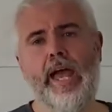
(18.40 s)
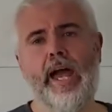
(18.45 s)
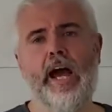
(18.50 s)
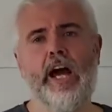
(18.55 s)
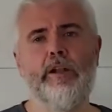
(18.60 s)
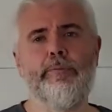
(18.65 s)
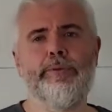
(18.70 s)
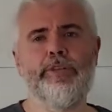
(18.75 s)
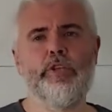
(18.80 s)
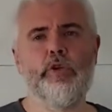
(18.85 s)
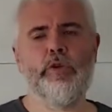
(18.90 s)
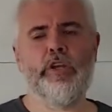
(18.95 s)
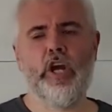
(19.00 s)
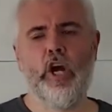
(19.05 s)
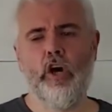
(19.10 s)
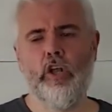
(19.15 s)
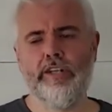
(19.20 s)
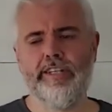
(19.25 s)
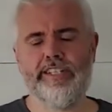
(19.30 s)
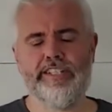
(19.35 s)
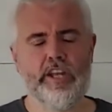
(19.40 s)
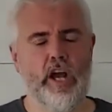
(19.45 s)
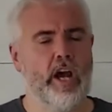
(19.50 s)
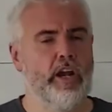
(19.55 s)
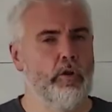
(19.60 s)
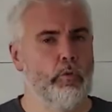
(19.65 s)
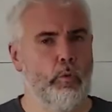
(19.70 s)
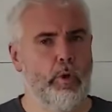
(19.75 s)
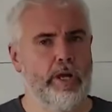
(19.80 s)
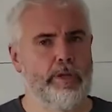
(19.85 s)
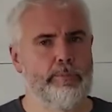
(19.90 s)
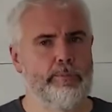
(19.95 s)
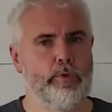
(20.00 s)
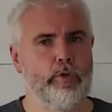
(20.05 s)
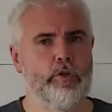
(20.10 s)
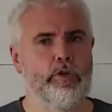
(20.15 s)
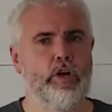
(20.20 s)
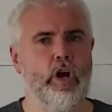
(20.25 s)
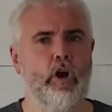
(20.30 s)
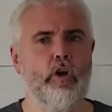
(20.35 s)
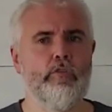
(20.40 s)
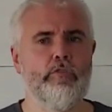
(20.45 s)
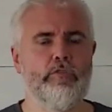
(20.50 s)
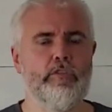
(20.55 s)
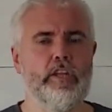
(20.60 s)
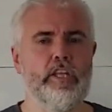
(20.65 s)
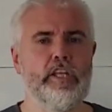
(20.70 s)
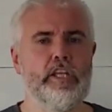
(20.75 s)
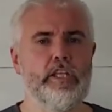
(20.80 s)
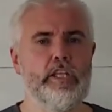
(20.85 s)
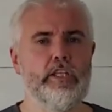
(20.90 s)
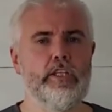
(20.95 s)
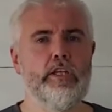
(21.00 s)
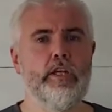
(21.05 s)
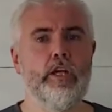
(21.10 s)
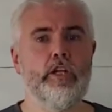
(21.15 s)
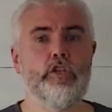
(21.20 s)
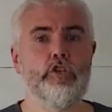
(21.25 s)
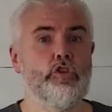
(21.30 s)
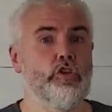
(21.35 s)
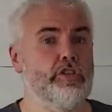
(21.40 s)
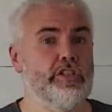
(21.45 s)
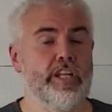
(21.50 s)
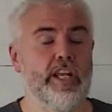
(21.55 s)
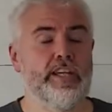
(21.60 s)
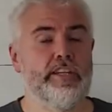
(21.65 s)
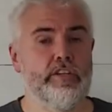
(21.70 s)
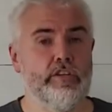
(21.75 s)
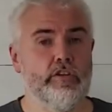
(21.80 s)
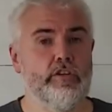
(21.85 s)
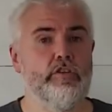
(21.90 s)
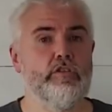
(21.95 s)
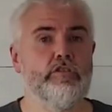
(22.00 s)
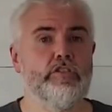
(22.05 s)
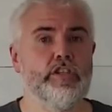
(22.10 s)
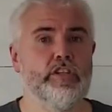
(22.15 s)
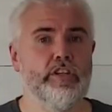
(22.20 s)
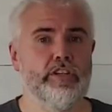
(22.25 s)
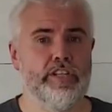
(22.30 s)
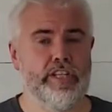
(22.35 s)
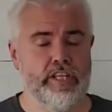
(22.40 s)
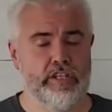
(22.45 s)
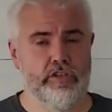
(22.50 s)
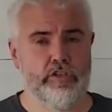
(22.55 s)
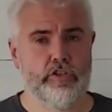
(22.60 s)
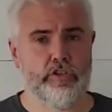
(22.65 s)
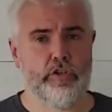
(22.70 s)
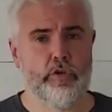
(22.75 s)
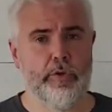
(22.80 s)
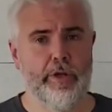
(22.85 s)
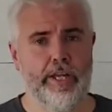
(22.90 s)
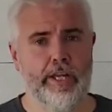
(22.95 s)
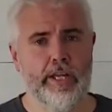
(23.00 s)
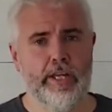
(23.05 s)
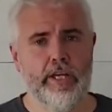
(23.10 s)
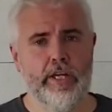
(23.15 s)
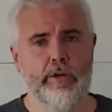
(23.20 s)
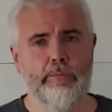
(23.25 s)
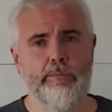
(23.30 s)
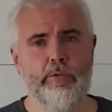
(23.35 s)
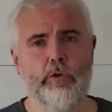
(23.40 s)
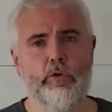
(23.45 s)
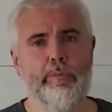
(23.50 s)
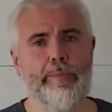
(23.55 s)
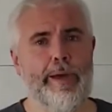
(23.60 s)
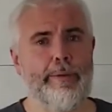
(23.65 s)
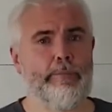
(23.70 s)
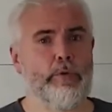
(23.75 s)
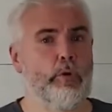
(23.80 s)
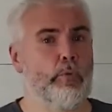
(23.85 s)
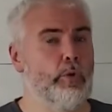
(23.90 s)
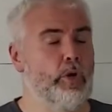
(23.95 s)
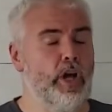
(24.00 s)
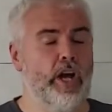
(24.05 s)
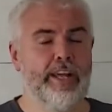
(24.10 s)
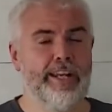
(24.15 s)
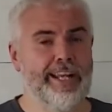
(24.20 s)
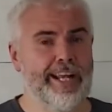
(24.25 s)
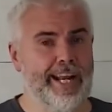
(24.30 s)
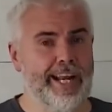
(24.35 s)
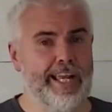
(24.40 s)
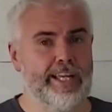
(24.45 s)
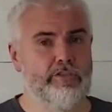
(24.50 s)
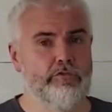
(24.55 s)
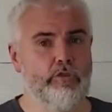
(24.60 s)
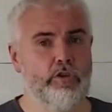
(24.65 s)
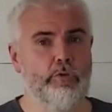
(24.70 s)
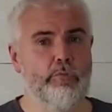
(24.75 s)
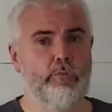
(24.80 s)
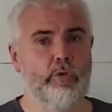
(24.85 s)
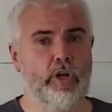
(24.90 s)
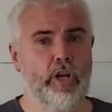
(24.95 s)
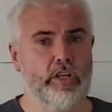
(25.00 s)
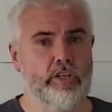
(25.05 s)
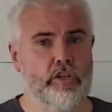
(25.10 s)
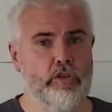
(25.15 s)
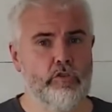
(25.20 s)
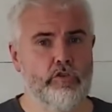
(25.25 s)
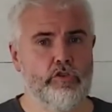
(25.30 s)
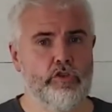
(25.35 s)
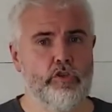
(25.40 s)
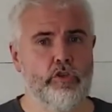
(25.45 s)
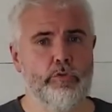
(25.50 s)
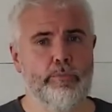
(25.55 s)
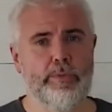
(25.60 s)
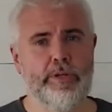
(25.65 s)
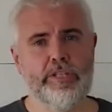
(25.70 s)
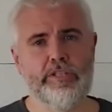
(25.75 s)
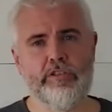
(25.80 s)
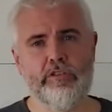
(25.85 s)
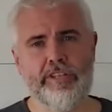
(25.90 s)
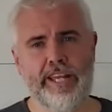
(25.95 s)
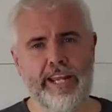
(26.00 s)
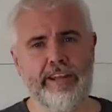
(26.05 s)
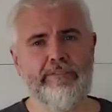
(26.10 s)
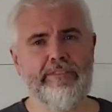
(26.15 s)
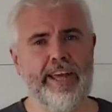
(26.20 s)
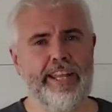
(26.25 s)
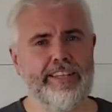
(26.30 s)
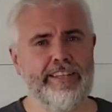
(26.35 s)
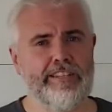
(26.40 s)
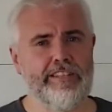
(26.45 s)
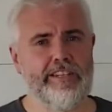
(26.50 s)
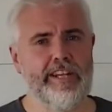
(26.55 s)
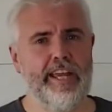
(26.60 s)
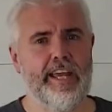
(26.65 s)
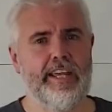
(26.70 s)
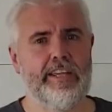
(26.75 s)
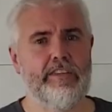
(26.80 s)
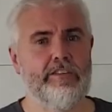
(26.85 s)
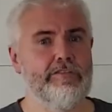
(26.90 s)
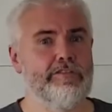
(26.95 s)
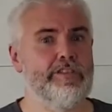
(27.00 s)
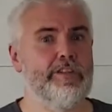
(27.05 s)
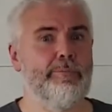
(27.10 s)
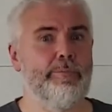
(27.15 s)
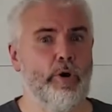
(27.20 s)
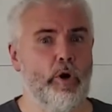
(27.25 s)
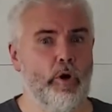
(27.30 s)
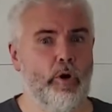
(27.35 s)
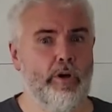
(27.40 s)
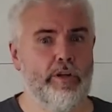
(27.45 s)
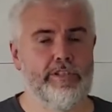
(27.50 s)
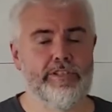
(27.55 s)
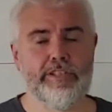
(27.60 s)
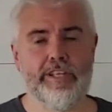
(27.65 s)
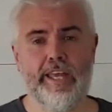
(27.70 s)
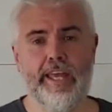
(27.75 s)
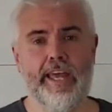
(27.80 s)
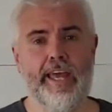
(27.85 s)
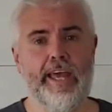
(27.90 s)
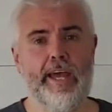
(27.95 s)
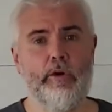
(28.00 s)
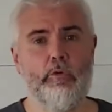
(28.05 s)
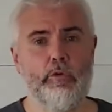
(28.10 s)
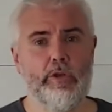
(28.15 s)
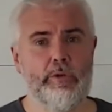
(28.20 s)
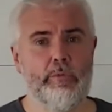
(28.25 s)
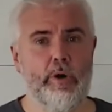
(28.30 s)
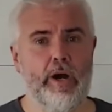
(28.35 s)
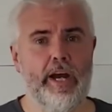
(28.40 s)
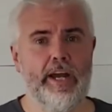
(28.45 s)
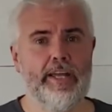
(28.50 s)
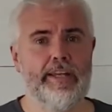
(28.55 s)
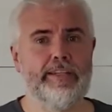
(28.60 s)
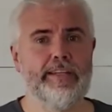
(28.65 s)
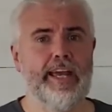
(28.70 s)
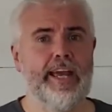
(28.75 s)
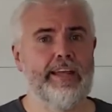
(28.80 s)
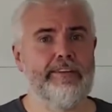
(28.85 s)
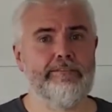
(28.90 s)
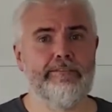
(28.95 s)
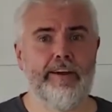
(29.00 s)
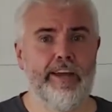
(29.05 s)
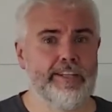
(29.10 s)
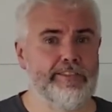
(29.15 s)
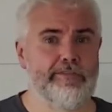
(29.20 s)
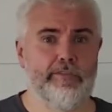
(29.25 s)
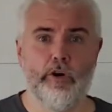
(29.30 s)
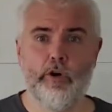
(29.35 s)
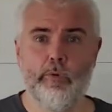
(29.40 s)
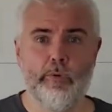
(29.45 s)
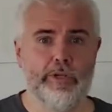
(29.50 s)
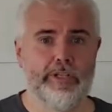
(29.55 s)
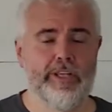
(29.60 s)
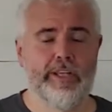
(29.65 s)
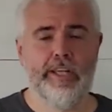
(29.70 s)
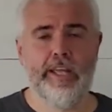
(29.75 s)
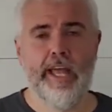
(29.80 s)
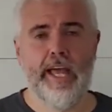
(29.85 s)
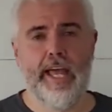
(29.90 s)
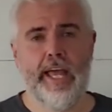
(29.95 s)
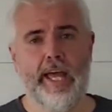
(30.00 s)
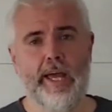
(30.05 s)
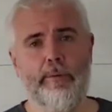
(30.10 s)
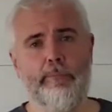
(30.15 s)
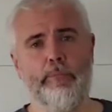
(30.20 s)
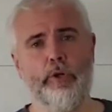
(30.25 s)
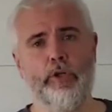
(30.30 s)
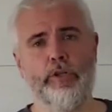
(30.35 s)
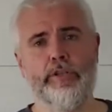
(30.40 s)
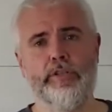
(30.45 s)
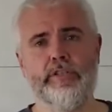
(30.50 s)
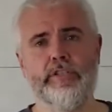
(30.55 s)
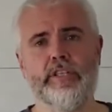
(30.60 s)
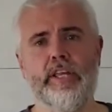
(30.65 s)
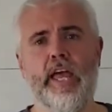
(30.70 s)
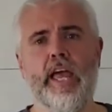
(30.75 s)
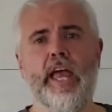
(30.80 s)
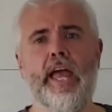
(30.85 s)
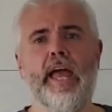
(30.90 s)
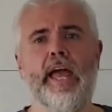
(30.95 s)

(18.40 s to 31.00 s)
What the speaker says: I'll be doing all this on a whiteboard, hopefully just like you're used to your teacher doing. But remember, we're not in a classroom, we're on YouTube. So take advantage of that. Use the pause, rewind and fast forward buttons.